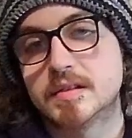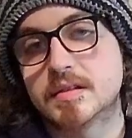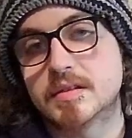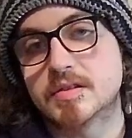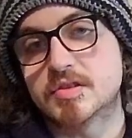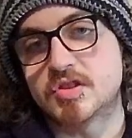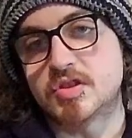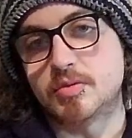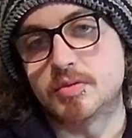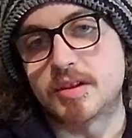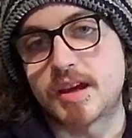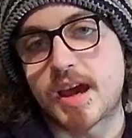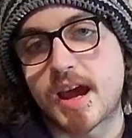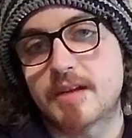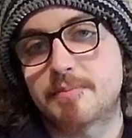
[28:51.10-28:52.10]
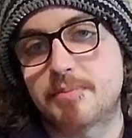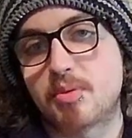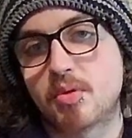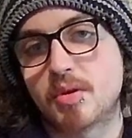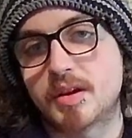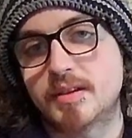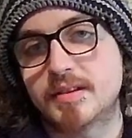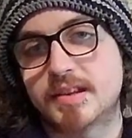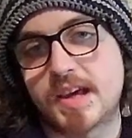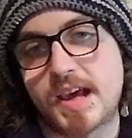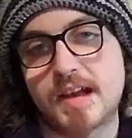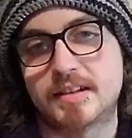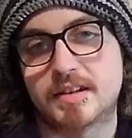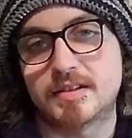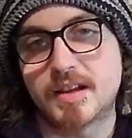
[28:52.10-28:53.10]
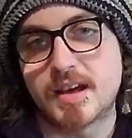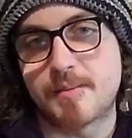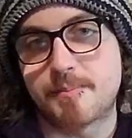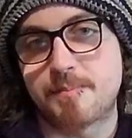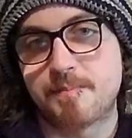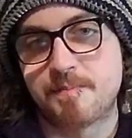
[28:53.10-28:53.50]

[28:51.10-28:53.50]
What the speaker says: to the end point, the LLM,